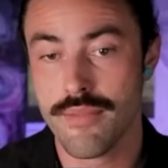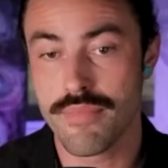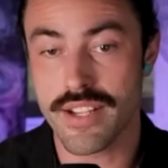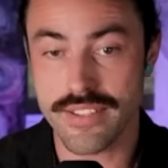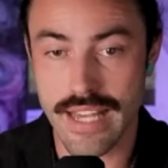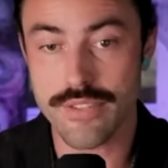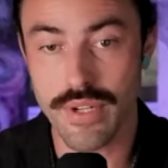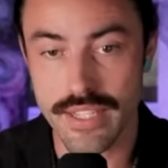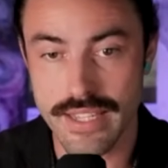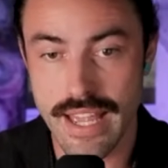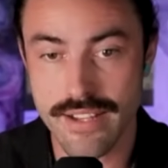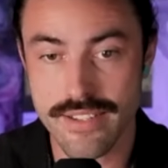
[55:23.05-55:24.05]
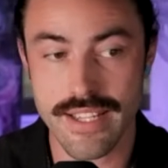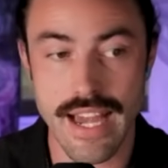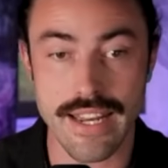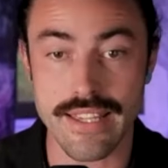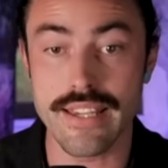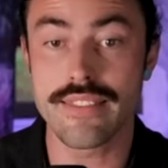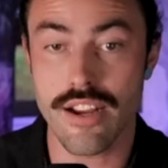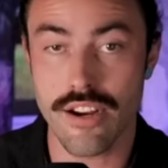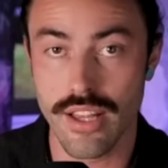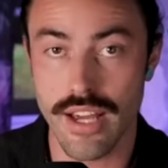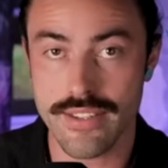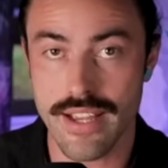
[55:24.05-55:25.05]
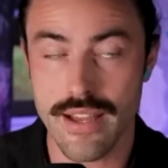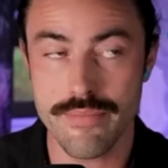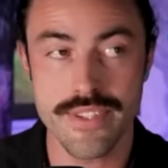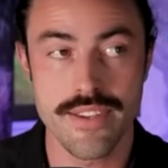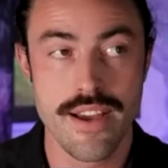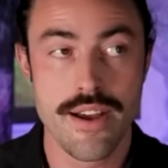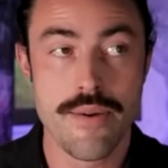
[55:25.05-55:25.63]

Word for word: because that's what it takes to kind of get there a lot of times.